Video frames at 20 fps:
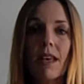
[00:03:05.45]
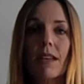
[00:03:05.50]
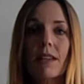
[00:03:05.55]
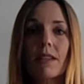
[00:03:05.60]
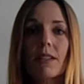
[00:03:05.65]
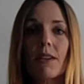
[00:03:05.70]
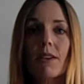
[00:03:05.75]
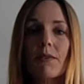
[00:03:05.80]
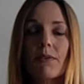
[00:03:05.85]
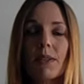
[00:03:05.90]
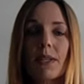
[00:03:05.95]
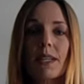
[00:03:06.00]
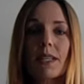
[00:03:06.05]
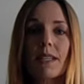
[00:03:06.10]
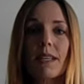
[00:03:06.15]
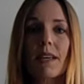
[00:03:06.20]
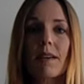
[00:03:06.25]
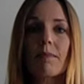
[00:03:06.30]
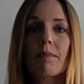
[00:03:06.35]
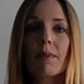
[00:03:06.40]
So for
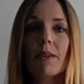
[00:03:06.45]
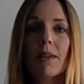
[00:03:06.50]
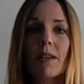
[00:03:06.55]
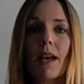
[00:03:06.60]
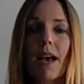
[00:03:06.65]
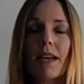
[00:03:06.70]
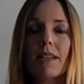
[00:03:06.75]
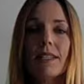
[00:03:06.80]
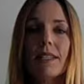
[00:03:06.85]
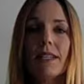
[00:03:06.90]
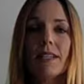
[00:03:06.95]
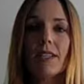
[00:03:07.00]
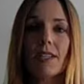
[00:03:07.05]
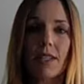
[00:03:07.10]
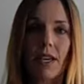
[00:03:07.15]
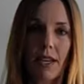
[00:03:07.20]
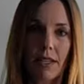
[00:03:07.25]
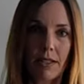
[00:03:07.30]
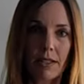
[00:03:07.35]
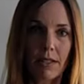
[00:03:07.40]
example, I teach
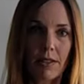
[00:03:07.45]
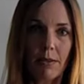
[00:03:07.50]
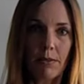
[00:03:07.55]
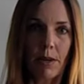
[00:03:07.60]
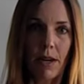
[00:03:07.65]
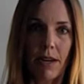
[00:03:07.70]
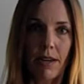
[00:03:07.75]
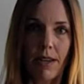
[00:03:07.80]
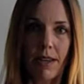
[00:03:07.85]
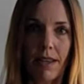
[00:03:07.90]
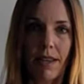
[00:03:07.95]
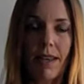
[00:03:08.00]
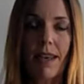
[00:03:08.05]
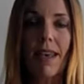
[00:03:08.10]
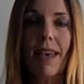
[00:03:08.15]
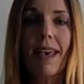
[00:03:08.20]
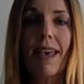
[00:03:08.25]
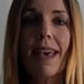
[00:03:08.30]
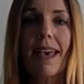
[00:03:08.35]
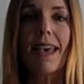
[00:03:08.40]
technical writing,
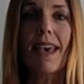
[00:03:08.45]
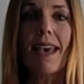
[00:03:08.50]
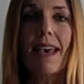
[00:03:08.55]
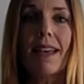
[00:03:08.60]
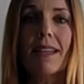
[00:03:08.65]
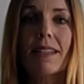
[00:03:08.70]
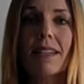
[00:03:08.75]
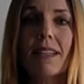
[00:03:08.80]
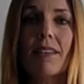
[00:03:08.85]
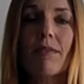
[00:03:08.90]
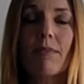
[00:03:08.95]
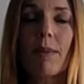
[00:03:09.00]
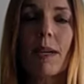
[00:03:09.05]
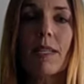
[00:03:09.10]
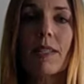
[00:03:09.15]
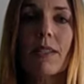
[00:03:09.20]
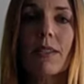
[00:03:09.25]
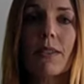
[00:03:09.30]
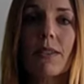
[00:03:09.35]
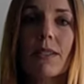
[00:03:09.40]
and if my
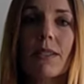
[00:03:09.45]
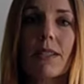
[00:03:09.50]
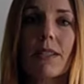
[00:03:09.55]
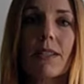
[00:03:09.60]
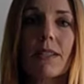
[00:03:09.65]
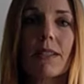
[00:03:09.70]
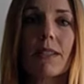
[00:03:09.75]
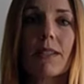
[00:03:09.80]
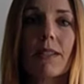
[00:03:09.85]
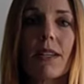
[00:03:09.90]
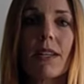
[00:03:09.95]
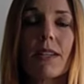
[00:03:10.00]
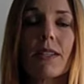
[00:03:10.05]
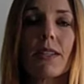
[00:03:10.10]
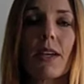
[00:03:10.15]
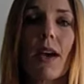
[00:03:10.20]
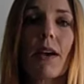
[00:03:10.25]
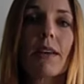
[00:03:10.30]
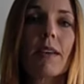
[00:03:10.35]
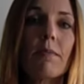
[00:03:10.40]
students are learning
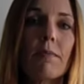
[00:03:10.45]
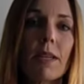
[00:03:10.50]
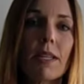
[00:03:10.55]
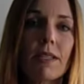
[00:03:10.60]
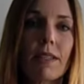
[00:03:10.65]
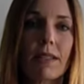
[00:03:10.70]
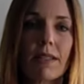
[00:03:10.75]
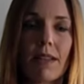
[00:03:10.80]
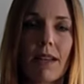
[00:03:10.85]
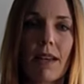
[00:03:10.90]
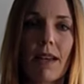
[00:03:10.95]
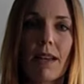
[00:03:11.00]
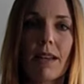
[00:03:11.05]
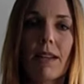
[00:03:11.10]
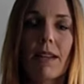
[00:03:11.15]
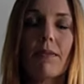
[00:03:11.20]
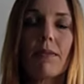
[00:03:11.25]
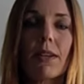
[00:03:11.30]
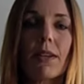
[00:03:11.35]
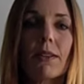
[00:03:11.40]
document design,
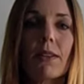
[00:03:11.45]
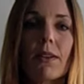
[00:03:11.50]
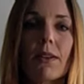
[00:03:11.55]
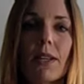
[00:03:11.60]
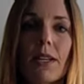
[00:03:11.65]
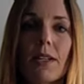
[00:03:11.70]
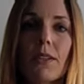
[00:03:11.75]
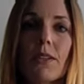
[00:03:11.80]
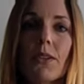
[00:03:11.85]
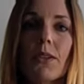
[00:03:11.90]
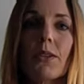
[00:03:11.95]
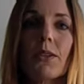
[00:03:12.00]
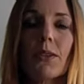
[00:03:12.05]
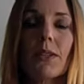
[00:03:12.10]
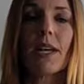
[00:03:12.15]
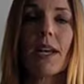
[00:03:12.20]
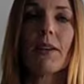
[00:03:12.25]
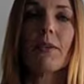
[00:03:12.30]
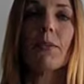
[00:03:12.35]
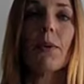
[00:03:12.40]
if they're learning to
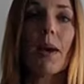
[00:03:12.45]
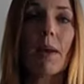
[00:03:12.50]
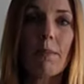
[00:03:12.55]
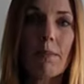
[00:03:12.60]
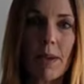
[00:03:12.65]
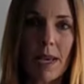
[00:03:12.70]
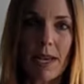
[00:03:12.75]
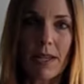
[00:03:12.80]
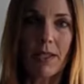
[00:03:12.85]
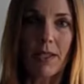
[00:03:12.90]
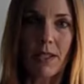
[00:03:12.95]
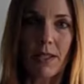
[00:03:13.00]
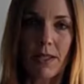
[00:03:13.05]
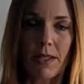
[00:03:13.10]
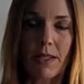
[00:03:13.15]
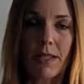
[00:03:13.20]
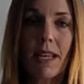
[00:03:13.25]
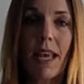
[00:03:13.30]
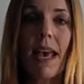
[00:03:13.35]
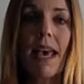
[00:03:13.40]
create web
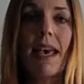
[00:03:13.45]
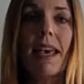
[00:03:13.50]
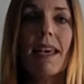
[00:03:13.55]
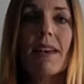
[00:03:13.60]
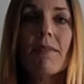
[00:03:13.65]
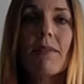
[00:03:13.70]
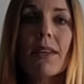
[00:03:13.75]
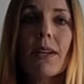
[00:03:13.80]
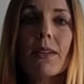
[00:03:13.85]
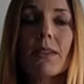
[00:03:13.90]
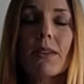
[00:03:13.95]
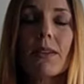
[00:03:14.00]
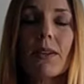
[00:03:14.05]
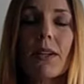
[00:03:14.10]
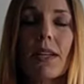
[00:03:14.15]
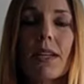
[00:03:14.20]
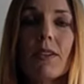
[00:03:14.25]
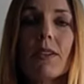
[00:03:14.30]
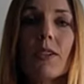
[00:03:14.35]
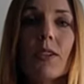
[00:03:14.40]
pages, if they're
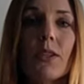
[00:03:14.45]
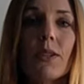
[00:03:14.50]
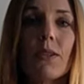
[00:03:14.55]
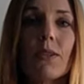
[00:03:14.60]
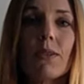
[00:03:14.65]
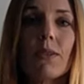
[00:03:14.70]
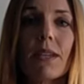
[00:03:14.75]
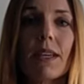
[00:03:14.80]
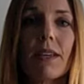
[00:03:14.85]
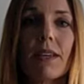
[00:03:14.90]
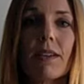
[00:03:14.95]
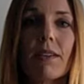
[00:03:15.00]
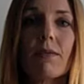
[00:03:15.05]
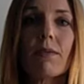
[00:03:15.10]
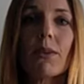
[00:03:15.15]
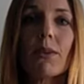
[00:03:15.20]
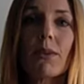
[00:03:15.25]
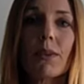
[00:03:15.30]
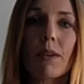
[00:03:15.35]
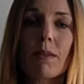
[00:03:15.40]
learning to give
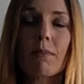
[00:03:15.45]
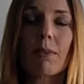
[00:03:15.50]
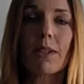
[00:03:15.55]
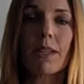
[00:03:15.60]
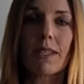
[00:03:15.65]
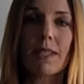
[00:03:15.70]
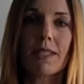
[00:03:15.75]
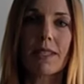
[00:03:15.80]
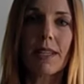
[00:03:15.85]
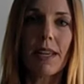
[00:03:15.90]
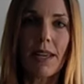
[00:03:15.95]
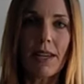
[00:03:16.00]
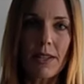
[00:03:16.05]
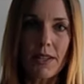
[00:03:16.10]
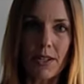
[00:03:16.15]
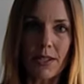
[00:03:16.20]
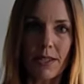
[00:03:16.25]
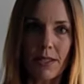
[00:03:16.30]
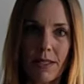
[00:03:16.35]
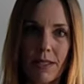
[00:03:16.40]
oral
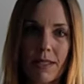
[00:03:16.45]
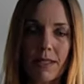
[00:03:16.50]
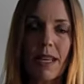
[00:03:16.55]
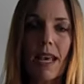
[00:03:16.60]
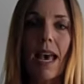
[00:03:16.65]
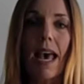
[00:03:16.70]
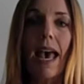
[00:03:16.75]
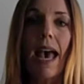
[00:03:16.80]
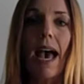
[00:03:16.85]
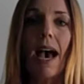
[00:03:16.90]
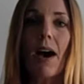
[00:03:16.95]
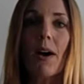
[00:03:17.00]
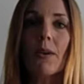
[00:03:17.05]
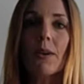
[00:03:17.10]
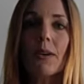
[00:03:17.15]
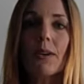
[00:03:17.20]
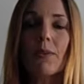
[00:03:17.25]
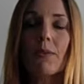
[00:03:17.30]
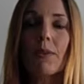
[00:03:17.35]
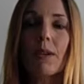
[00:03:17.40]
presentations, how
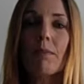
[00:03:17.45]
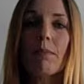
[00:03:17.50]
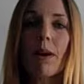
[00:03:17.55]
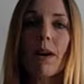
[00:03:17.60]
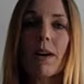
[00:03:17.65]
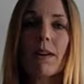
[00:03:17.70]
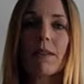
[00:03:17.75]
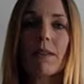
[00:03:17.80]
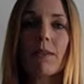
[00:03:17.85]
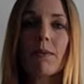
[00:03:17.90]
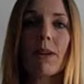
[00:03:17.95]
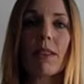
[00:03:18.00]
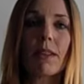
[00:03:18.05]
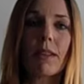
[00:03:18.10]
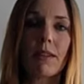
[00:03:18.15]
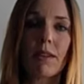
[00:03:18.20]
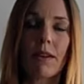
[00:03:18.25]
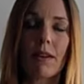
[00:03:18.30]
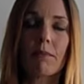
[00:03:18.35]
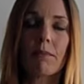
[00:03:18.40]
could we partner with a
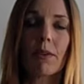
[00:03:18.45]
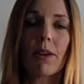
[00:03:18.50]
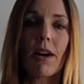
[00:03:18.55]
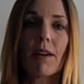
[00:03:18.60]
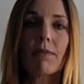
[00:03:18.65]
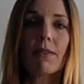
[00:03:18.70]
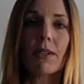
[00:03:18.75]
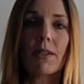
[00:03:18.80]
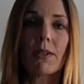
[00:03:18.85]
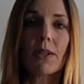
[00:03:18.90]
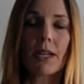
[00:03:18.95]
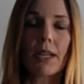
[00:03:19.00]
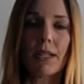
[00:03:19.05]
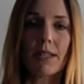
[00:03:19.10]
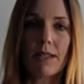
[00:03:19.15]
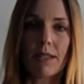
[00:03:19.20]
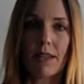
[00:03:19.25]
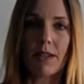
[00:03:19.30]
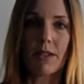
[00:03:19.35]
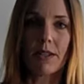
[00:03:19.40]
nonprofit
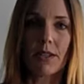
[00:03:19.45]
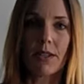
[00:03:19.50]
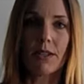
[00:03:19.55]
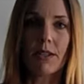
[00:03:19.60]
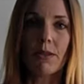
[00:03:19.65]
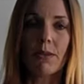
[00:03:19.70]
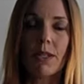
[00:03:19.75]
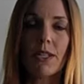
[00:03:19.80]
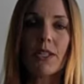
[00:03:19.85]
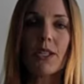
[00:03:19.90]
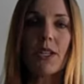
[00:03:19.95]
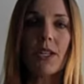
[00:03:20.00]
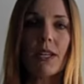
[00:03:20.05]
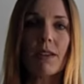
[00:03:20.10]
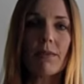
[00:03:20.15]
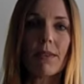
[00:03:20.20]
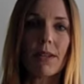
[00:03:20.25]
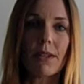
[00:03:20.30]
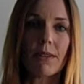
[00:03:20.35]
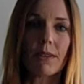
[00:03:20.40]
organization to
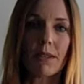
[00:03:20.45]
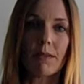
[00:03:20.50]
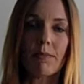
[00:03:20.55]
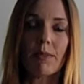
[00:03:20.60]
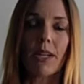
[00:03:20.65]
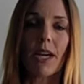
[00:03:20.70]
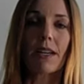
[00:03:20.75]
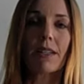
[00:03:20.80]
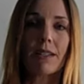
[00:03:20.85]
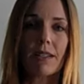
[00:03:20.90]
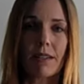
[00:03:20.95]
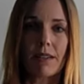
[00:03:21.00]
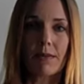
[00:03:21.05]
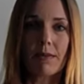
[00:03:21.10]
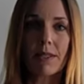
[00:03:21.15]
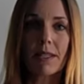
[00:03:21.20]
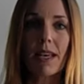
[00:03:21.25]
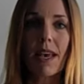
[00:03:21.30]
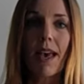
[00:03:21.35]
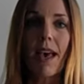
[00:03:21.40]
achieve those
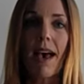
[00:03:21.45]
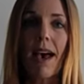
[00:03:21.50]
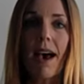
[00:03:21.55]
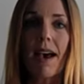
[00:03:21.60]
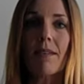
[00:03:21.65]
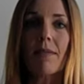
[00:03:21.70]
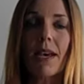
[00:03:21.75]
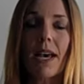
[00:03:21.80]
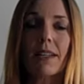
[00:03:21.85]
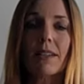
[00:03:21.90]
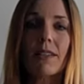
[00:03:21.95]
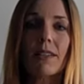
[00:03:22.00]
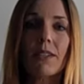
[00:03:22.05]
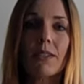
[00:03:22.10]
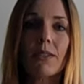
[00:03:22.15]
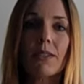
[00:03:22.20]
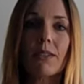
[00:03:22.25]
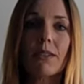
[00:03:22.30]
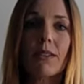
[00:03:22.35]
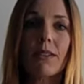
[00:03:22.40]
objectives? I've had
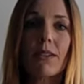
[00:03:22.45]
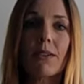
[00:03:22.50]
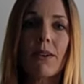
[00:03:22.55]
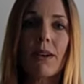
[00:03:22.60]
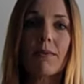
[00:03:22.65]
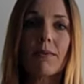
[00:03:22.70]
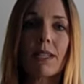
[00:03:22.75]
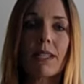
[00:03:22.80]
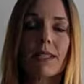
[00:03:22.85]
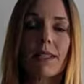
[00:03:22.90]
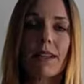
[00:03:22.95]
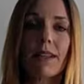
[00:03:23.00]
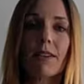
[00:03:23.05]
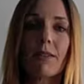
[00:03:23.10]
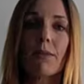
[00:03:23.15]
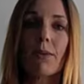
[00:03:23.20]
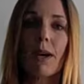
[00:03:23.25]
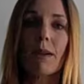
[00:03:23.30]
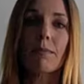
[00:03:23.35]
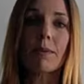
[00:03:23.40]
students who have designed
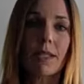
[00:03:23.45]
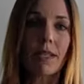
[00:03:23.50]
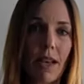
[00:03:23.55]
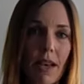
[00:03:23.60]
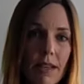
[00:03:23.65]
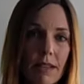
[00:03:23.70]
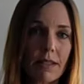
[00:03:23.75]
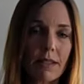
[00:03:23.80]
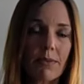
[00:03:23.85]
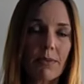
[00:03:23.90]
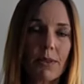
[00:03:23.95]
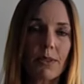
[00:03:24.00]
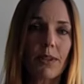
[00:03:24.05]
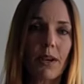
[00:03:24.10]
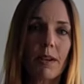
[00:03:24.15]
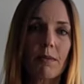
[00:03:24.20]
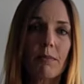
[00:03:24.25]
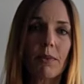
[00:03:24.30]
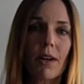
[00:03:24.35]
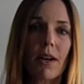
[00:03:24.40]
websites for
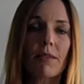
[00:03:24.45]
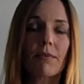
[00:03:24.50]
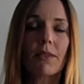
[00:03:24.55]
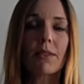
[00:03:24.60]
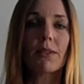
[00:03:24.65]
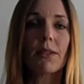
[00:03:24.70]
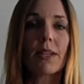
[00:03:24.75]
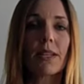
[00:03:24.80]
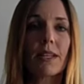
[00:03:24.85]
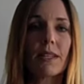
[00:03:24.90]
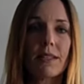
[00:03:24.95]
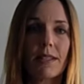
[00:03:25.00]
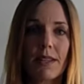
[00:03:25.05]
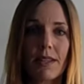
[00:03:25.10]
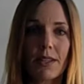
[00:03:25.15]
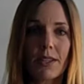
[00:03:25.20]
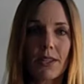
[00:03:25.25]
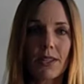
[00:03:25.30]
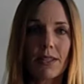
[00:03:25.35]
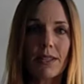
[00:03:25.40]
nonprofit
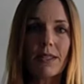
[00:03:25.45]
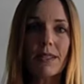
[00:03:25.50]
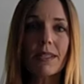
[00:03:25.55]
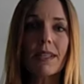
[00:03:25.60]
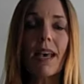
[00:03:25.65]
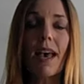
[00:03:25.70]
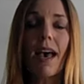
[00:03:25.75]
organizations.